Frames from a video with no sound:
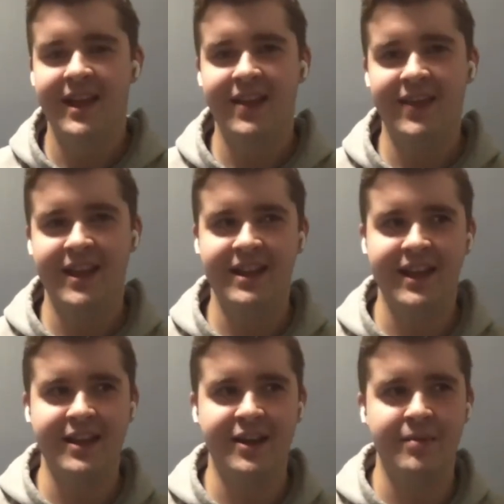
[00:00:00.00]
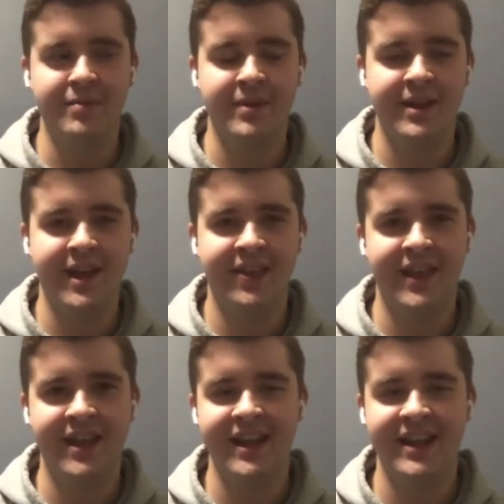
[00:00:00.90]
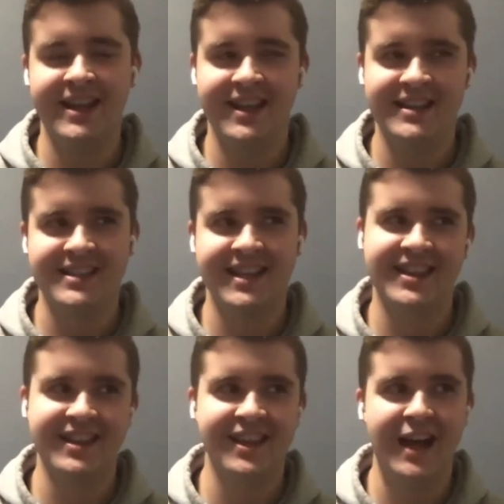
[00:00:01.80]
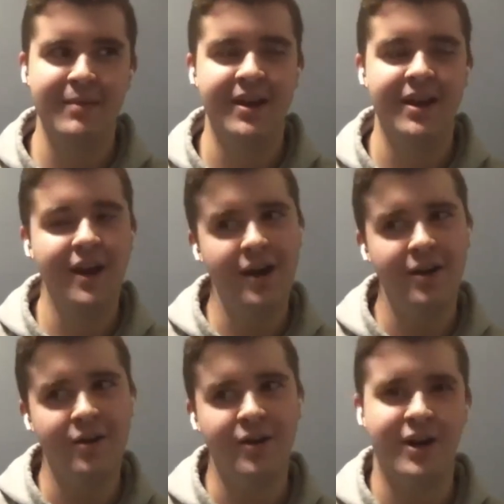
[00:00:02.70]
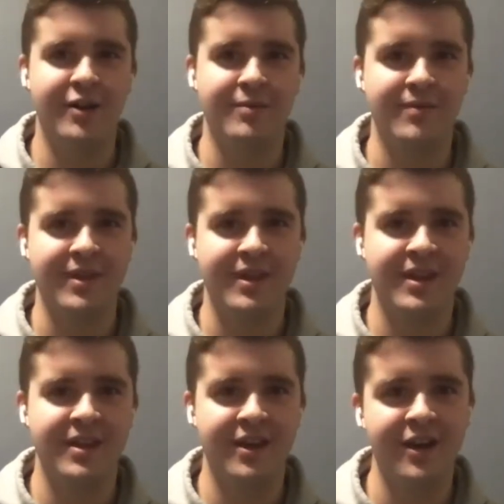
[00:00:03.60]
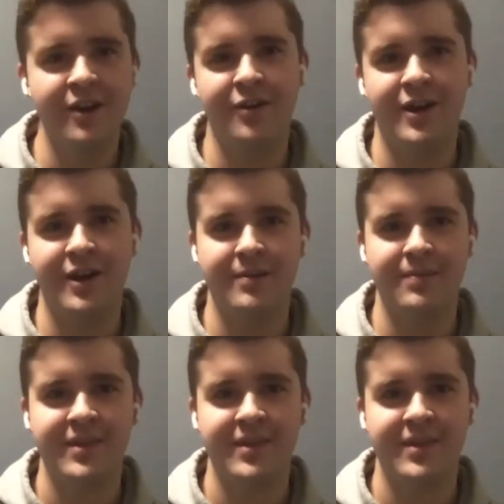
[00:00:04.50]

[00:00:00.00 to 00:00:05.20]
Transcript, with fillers: and then like um and then like I guess get the comment oh um oh um